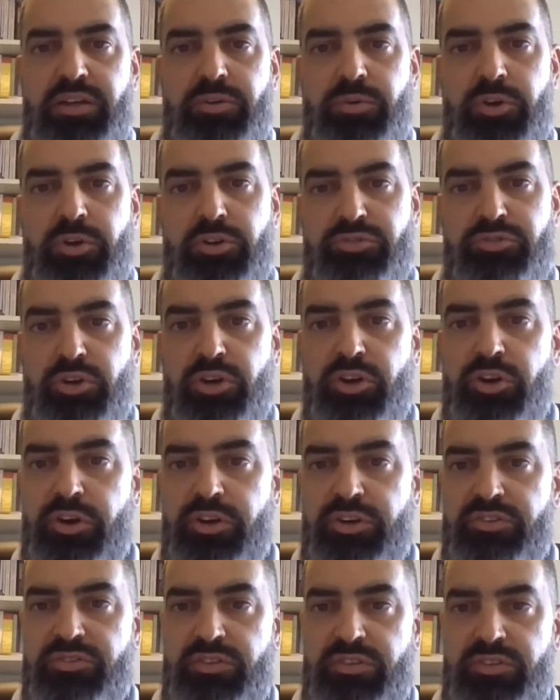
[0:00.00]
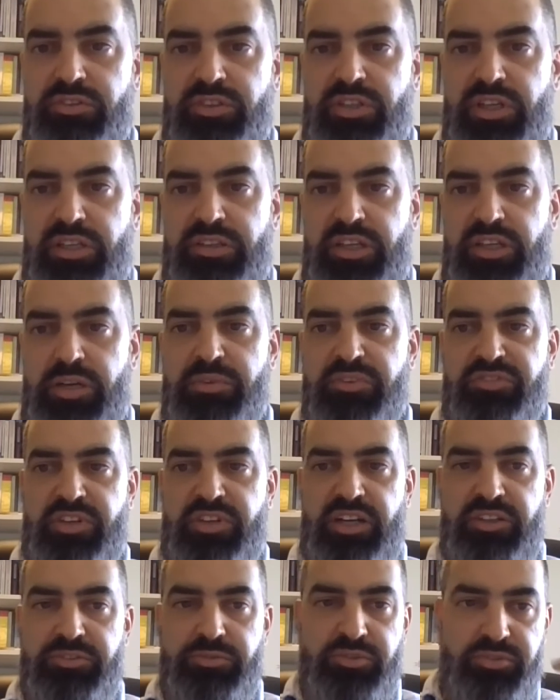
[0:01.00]
we also learned that the number of
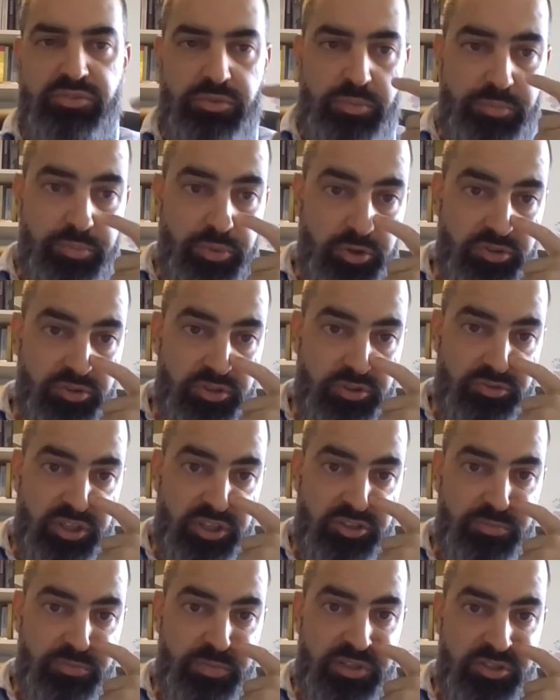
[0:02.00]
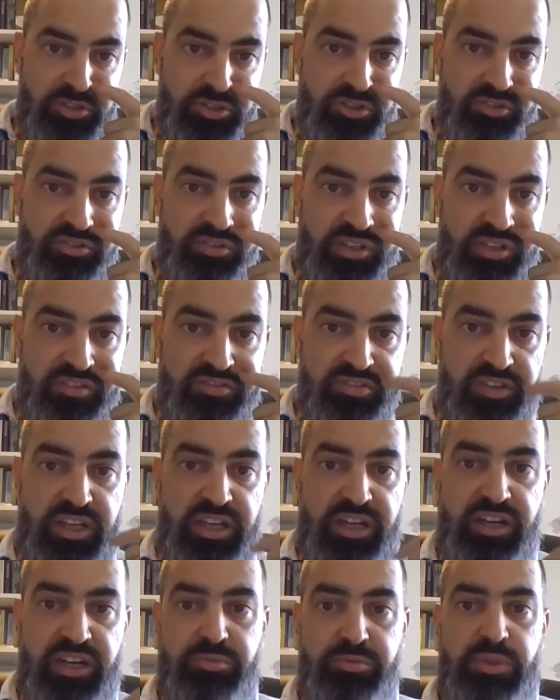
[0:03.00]
countries reporting tax expenditures in
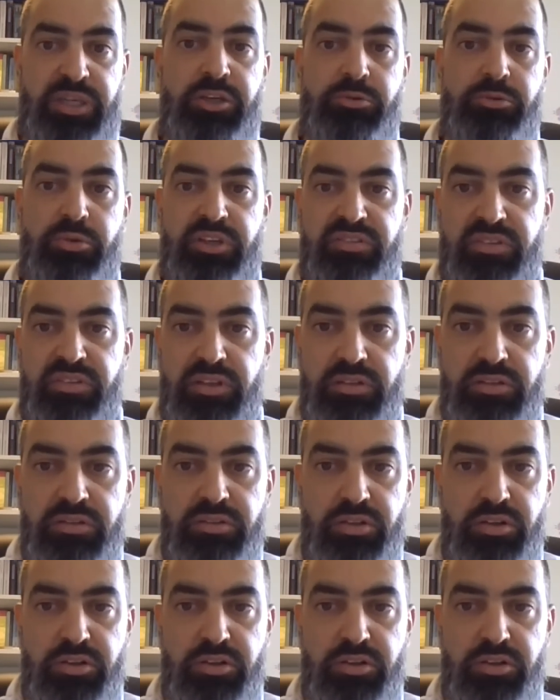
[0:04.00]
Africa has been increasing